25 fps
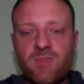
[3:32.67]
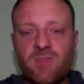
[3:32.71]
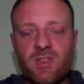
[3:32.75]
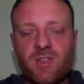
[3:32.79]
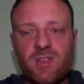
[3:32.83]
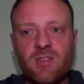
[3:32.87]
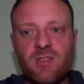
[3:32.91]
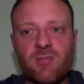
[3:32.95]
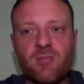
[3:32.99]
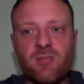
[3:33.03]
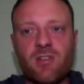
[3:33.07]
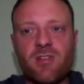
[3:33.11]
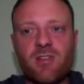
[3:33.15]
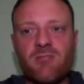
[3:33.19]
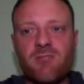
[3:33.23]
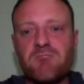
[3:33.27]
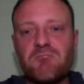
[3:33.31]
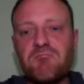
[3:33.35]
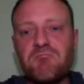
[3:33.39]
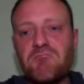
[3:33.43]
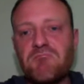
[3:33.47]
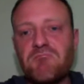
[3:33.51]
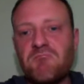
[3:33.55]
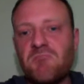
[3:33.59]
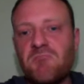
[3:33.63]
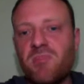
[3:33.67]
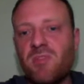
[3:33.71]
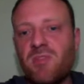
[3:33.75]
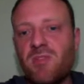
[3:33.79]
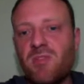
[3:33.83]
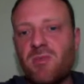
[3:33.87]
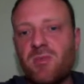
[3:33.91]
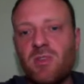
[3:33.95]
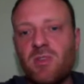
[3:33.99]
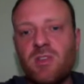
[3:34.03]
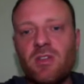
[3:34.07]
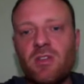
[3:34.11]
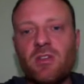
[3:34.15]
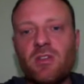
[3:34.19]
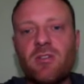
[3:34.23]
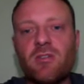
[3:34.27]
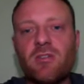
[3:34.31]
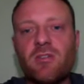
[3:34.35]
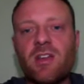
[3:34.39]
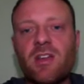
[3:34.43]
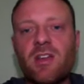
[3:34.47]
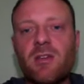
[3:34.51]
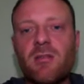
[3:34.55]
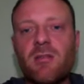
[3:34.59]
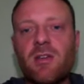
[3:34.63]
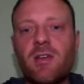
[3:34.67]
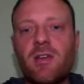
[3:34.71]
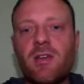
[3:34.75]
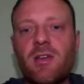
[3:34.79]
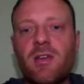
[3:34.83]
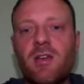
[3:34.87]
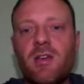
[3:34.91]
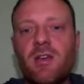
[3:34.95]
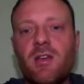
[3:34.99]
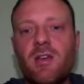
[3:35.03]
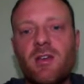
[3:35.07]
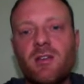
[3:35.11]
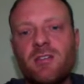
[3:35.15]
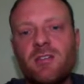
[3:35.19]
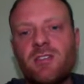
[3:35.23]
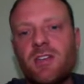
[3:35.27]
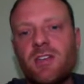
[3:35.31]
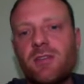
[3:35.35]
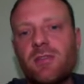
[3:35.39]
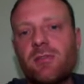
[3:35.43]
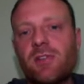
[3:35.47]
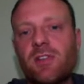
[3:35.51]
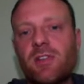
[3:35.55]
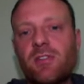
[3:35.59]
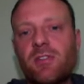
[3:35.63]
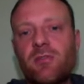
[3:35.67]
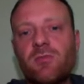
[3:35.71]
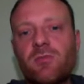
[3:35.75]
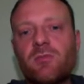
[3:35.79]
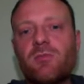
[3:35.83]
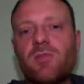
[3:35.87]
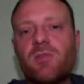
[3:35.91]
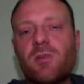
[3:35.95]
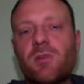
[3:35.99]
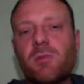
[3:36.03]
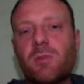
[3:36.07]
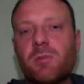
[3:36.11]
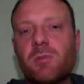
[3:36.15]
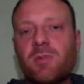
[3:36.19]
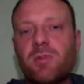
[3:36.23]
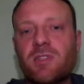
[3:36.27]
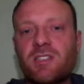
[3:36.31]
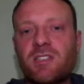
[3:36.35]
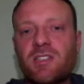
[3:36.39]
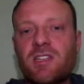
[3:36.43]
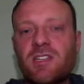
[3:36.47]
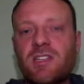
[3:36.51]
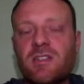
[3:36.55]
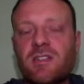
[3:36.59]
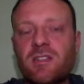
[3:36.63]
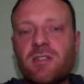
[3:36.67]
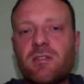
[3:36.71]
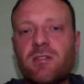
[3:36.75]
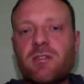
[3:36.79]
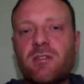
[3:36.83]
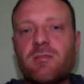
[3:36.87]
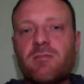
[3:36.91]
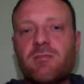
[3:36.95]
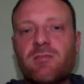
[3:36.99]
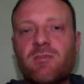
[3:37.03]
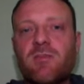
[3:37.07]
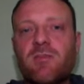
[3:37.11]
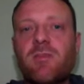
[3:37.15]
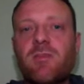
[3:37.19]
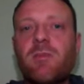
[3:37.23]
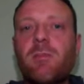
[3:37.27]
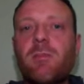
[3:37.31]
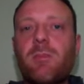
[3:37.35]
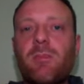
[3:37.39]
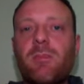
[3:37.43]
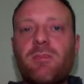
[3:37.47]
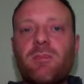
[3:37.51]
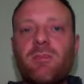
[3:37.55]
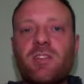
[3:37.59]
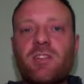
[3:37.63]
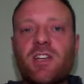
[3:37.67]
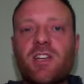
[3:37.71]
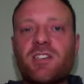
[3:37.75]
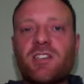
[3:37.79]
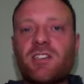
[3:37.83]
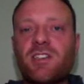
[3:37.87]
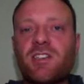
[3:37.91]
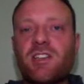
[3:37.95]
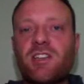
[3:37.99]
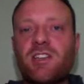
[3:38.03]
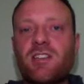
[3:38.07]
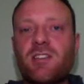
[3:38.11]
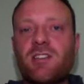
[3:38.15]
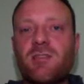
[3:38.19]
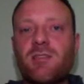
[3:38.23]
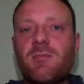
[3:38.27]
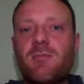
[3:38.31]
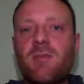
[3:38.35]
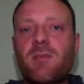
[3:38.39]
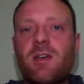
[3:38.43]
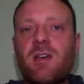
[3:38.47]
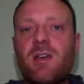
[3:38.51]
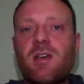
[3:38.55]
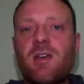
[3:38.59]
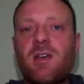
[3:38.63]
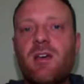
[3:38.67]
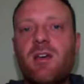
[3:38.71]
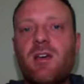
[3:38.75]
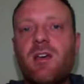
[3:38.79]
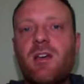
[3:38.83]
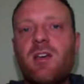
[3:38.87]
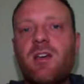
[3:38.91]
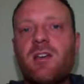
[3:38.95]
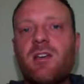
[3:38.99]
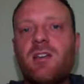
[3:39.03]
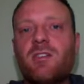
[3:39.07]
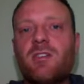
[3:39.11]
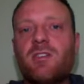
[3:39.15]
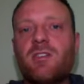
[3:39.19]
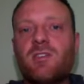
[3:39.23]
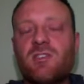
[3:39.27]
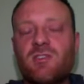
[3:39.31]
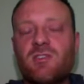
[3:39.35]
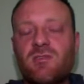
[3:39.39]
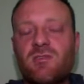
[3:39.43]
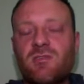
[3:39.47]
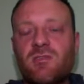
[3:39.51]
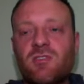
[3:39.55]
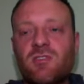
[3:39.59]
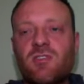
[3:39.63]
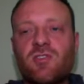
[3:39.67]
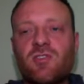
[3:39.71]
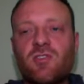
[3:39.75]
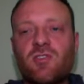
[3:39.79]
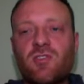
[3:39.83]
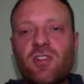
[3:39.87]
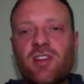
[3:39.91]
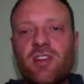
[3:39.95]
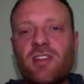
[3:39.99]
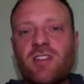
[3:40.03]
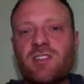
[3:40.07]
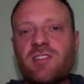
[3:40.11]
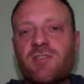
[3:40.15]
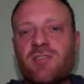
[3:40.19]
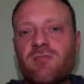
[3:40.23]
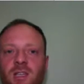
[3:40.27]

there we go you can do that. Generally, you'll probably want to stick to changing constraints.